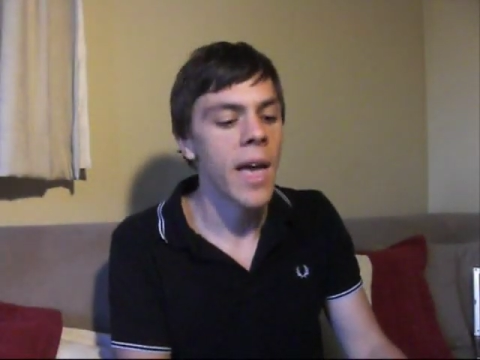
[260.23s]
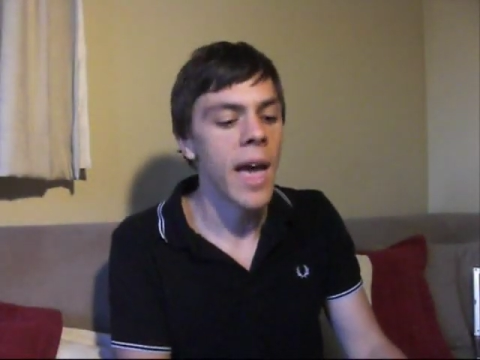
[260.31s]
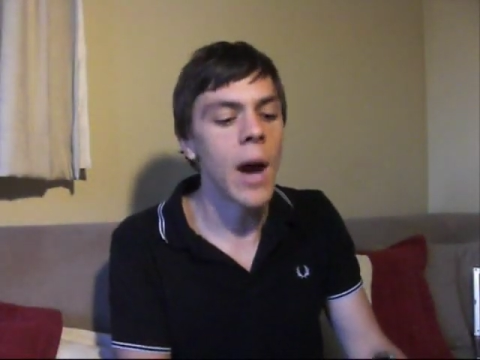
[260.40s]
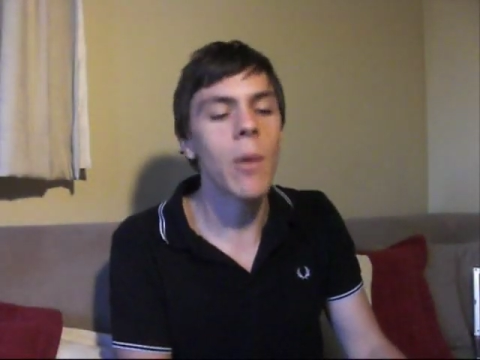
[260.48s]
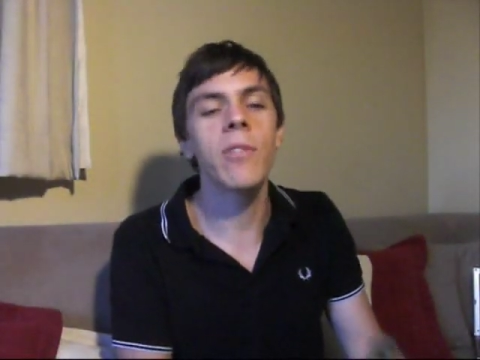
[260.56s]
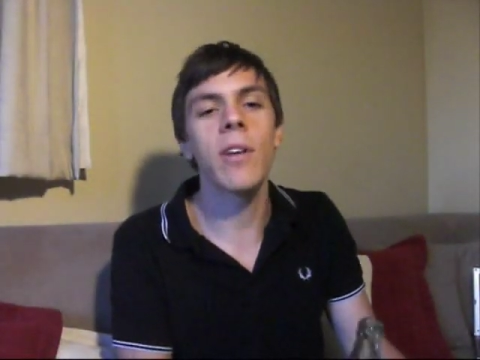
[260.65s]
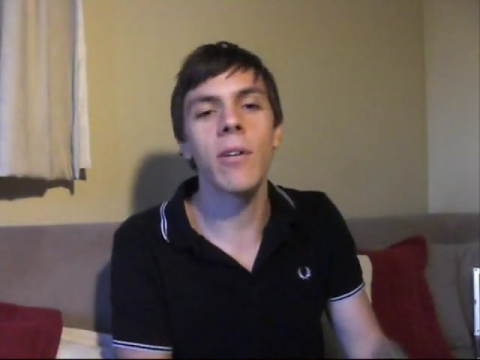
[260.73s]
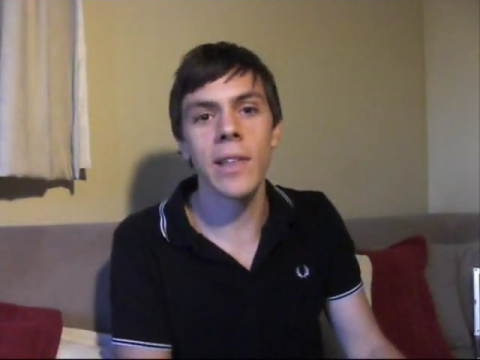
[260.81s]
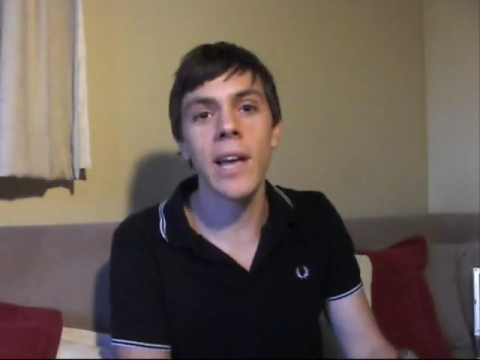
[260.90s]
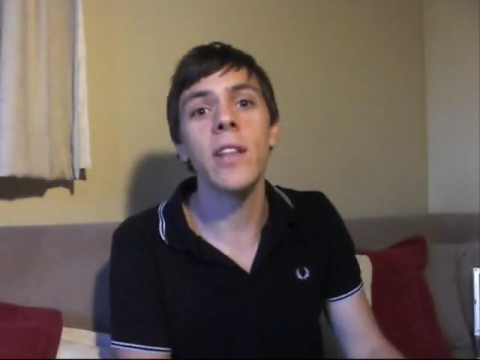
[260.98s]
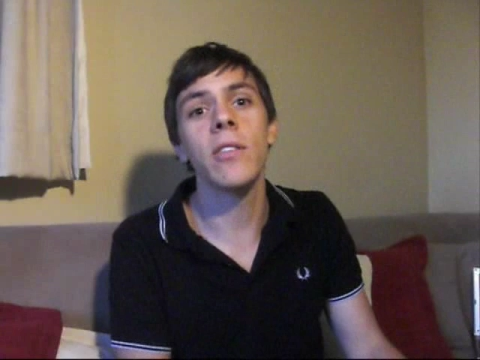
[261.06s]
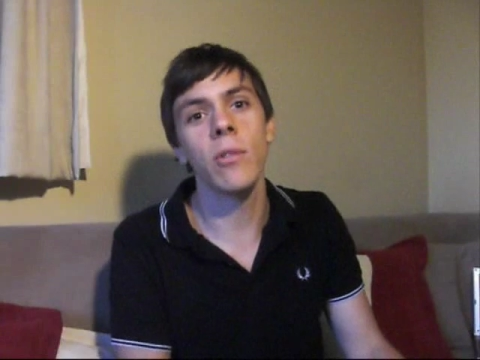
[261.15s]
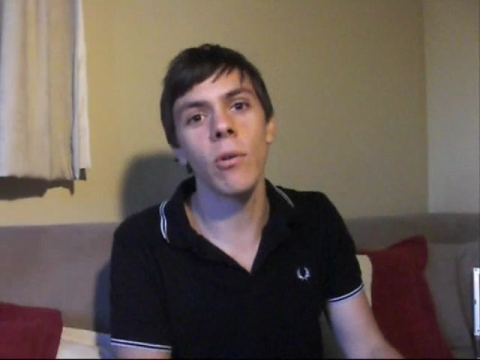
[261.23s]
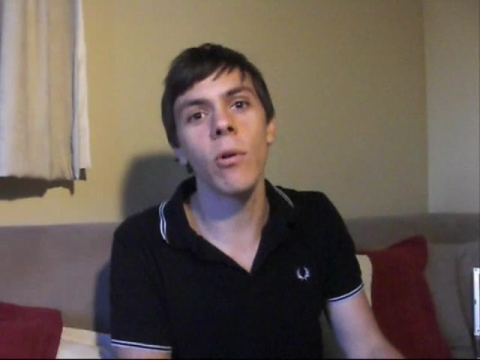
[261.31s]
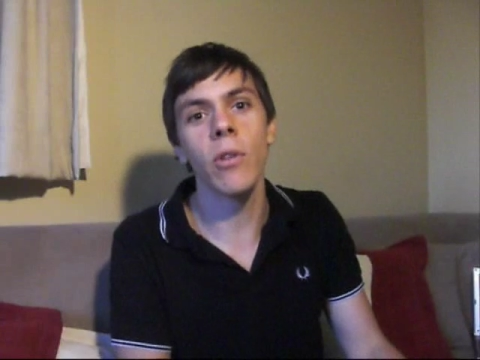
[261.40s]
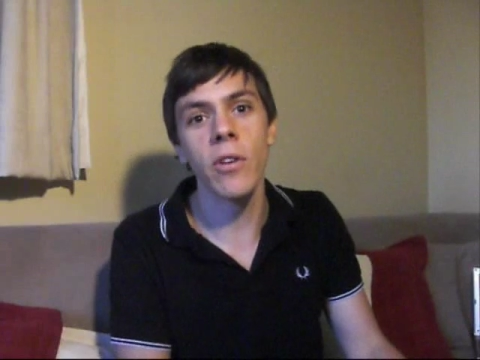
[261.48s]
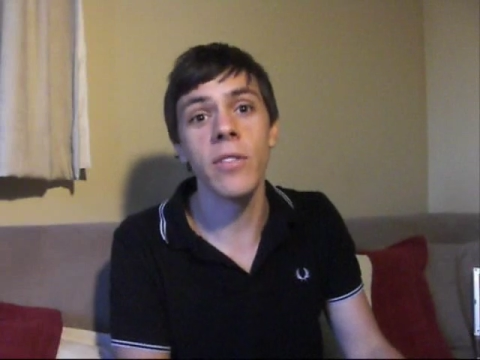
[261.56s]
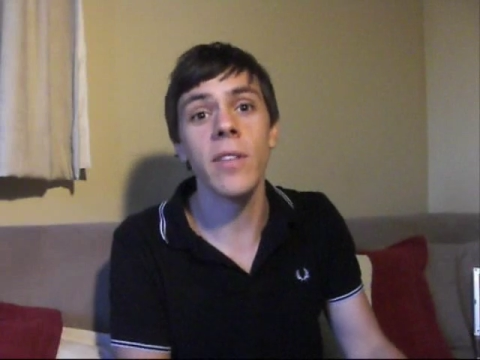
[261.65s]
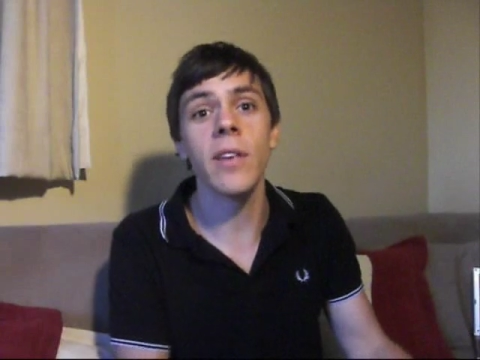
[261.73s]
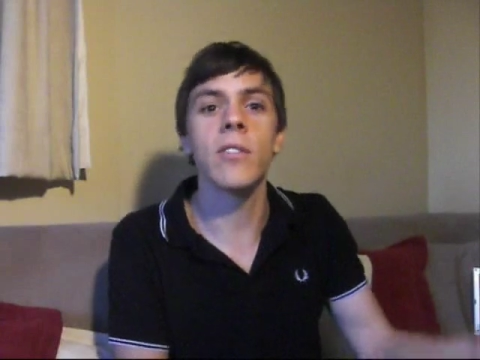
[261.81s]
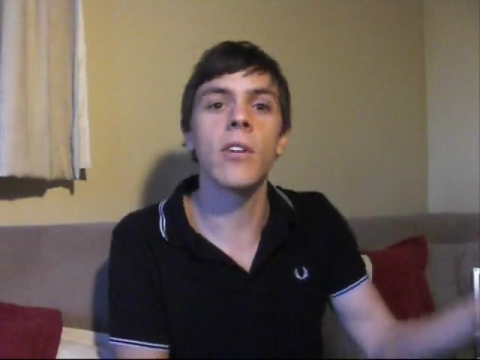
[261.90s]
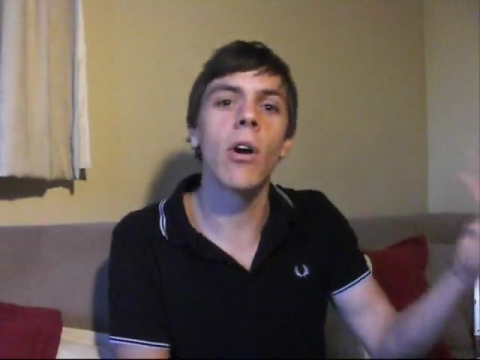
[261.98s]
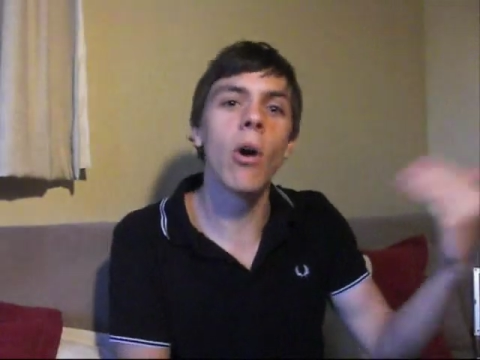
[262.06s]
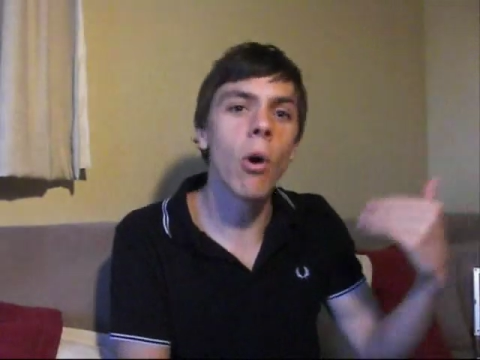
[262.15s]
how was that related to all those things
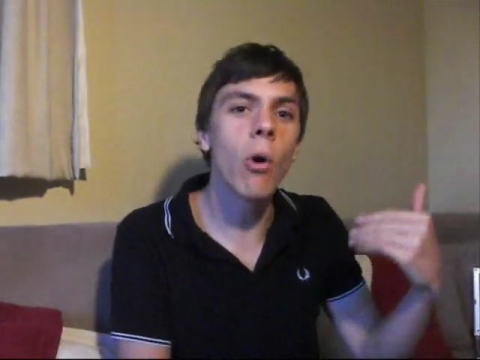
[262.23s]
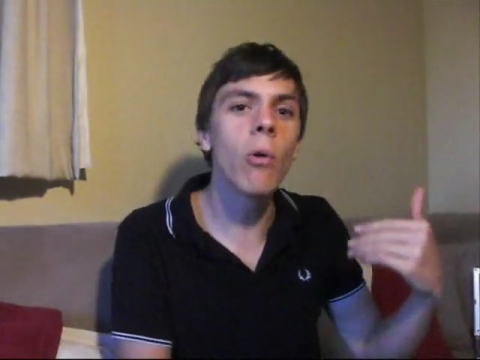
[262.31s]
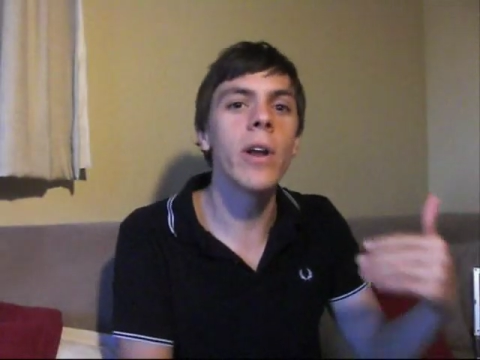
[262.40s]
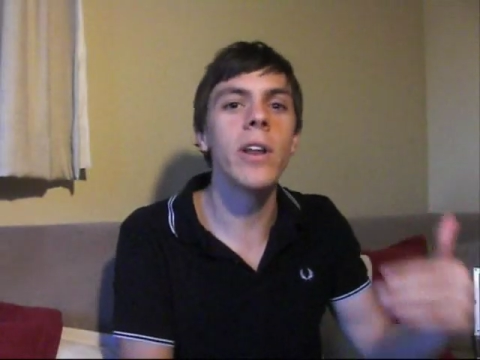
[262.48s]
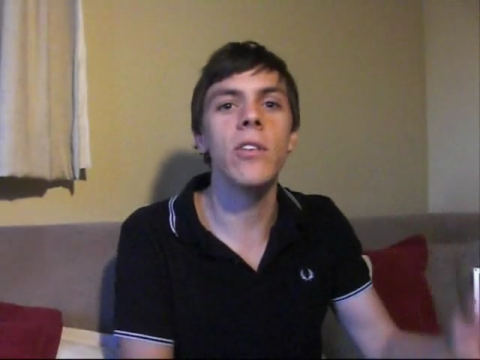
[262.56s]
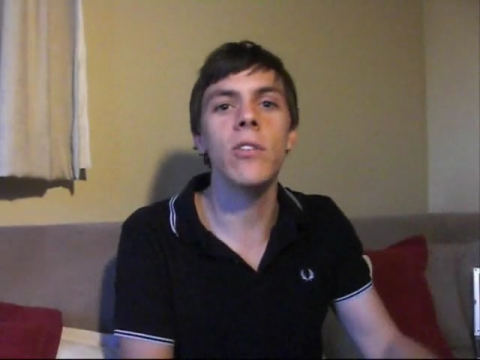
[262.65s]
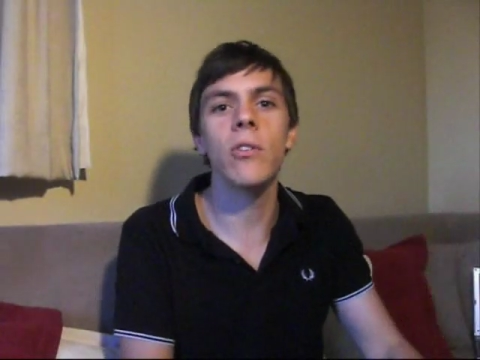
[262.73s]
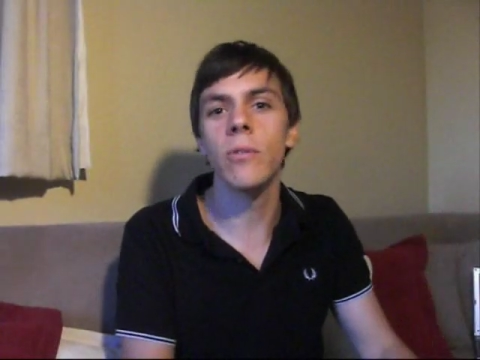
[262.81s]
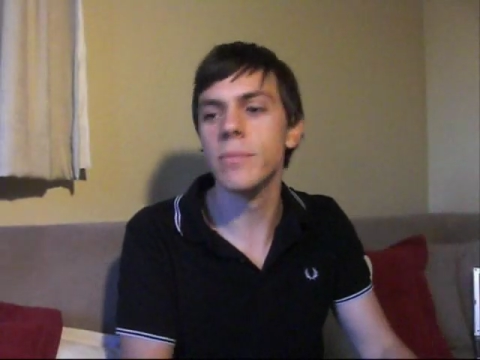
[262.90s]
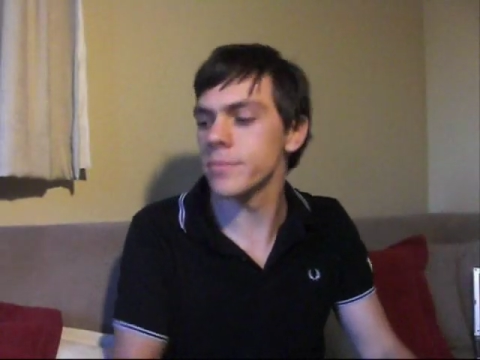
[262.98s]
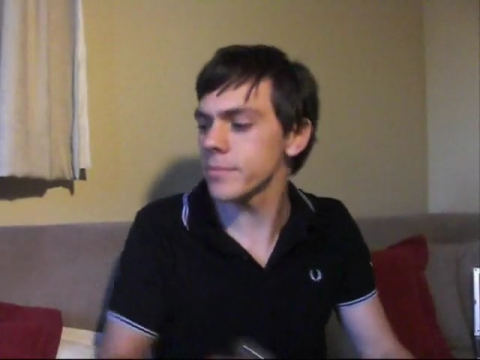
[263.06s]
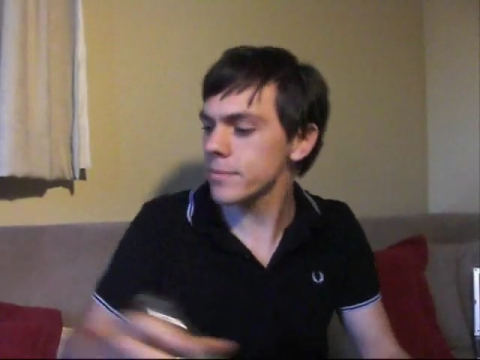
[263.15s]
that I already knew?